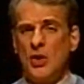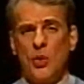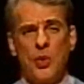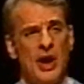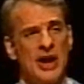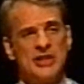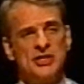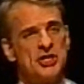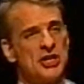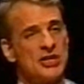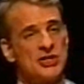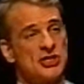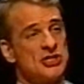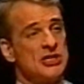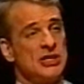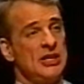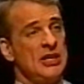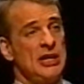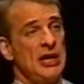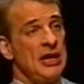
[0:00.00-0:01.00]
Why
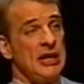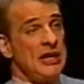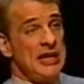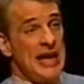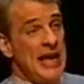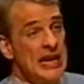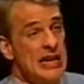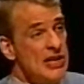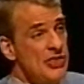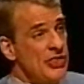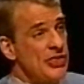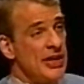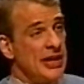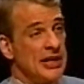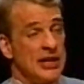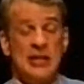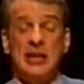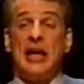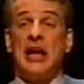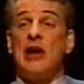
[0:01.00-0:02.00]
just
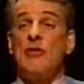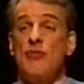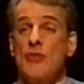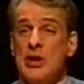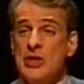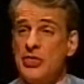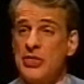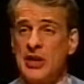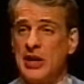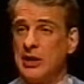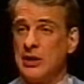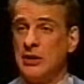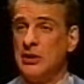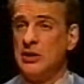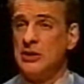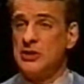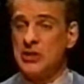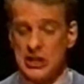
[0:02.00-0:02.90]
anything and everything